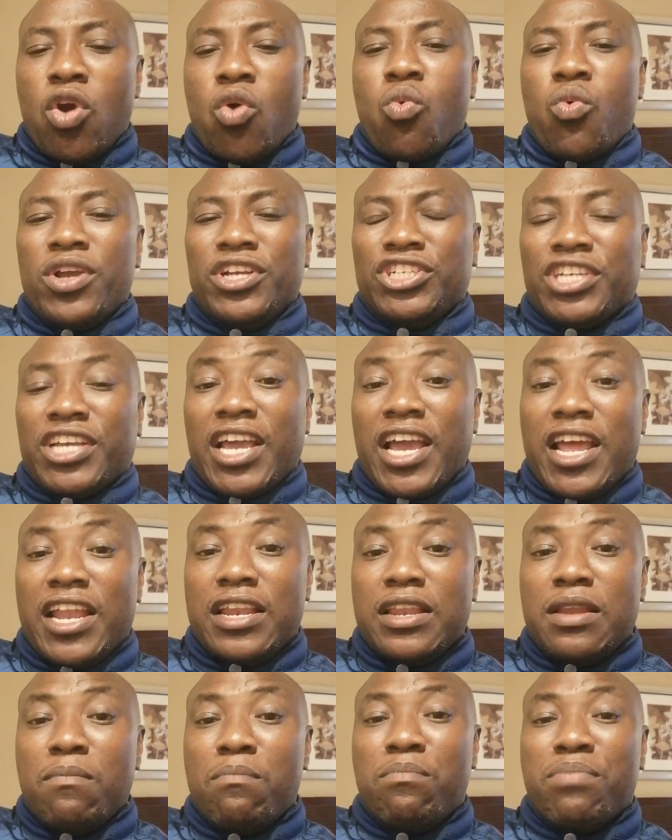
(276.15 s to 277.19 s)
which
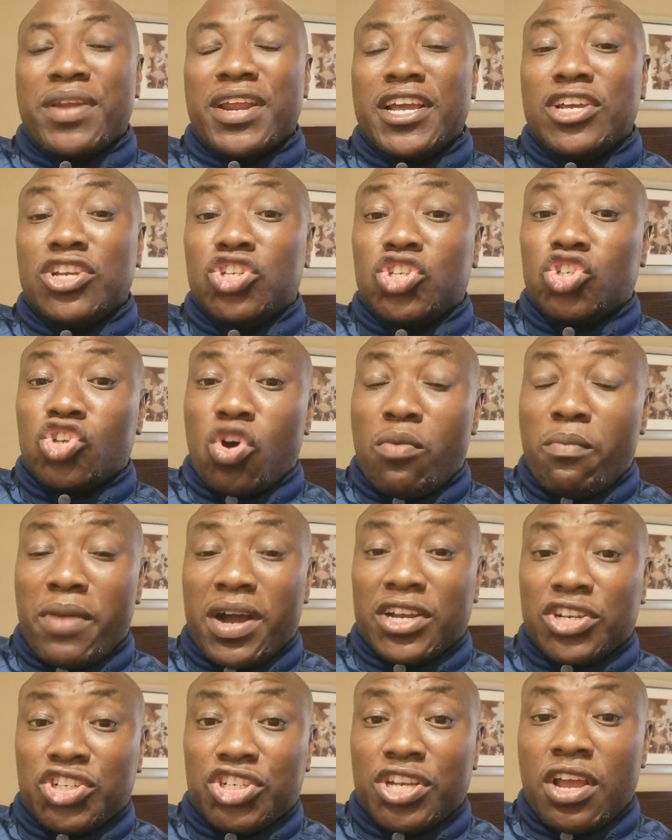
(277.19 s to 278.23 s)
can bring so
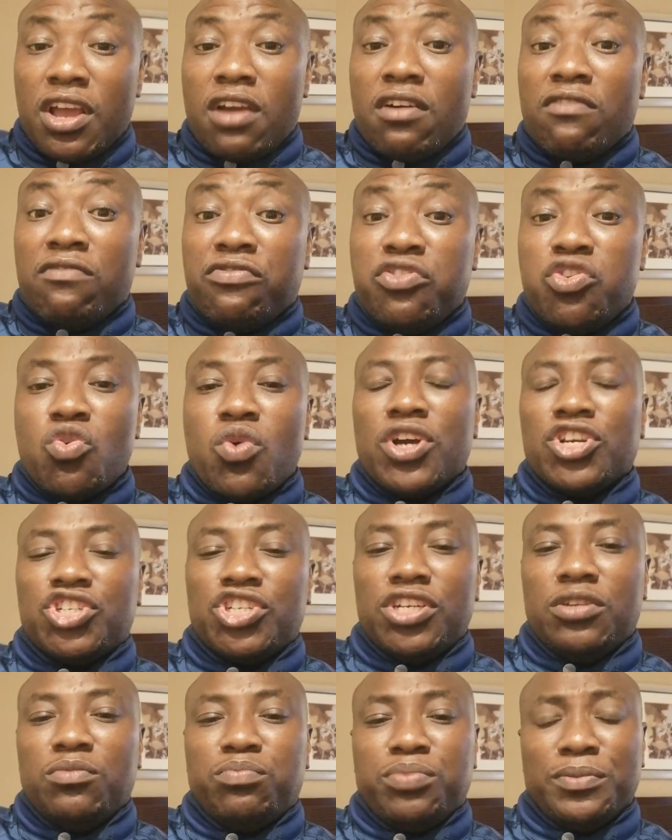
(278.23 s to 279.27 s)
much
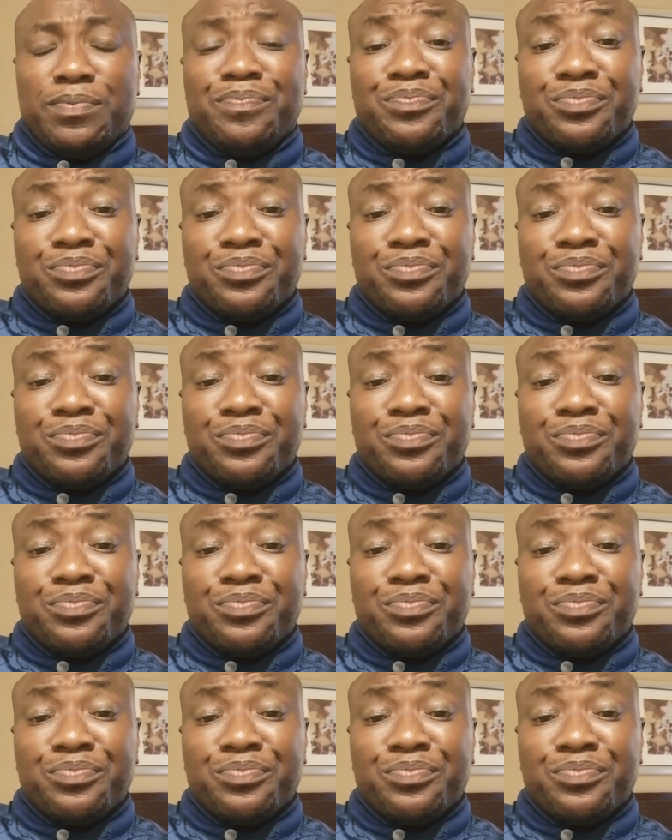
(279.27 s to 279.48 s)
viewership